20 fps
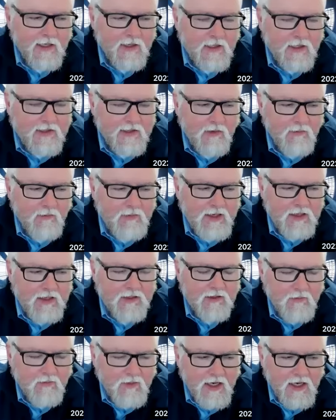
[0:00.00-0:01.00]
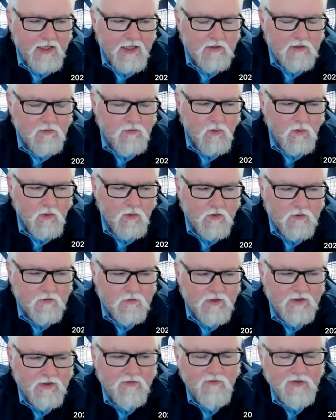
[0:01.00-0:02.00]
there'll be a demand for
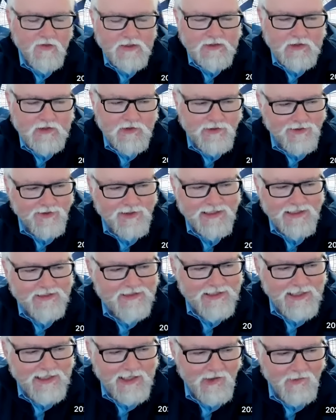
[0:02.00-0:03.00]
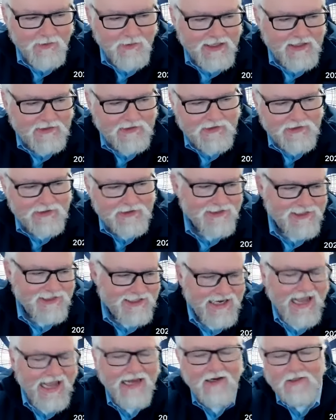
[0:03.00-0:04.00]
conventional Excel-based
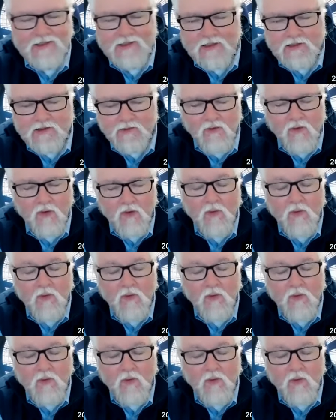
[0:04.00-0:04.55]
analysis for a